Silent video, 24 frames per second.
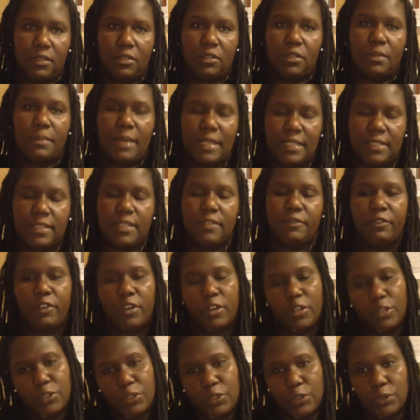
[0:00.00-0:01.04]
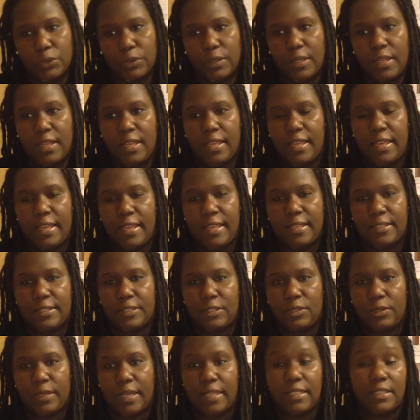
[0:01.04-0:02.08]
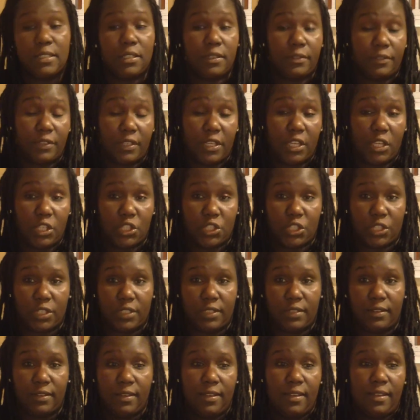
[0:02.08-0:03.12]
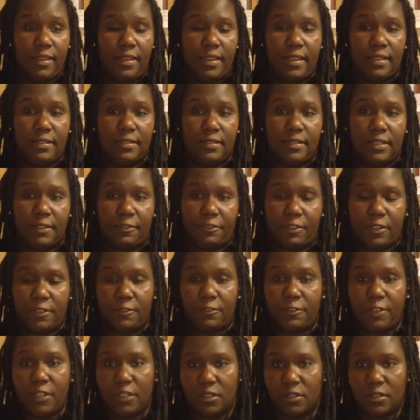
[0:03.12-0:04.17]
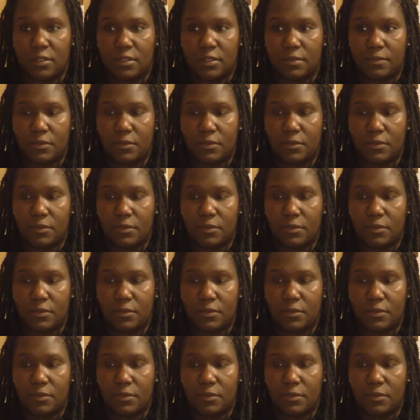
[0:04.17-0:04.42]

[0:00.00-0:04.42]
the best thing for her to do is to get certification in different fields,